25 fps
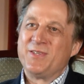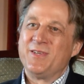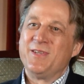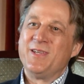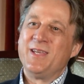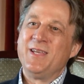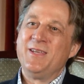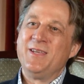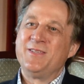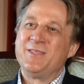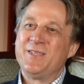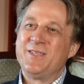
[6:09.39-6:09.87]
and
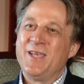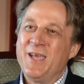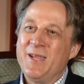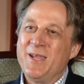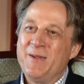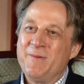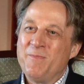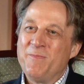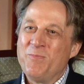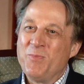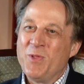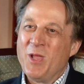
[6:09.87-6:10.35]
he
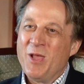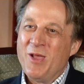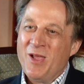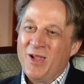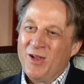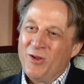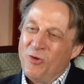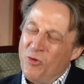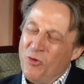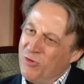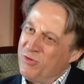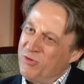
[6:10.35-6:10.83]
said,
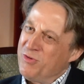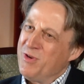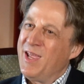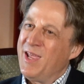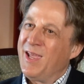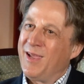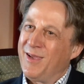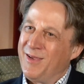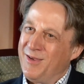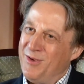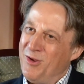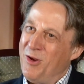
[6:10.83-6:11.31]
look,
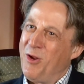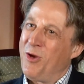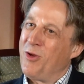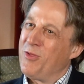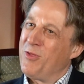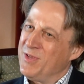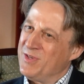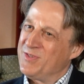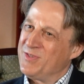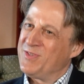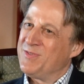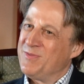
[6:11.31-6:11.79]
Nick, you know,
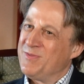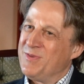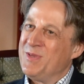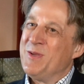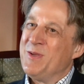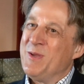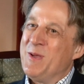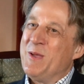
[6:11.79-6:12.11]
this,